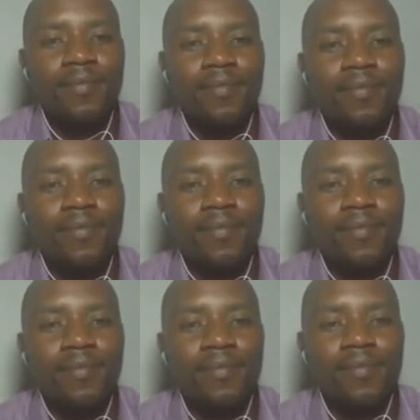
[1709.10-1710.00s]

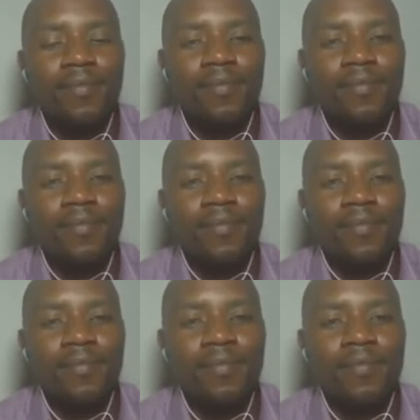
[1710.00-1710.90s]

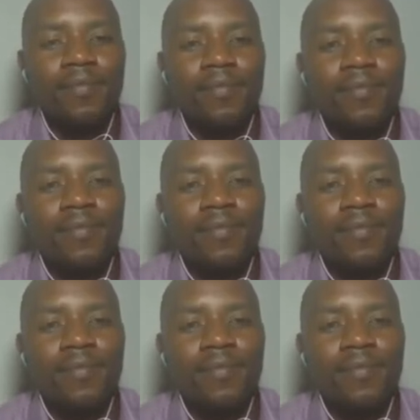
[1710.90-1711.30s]
[no speech]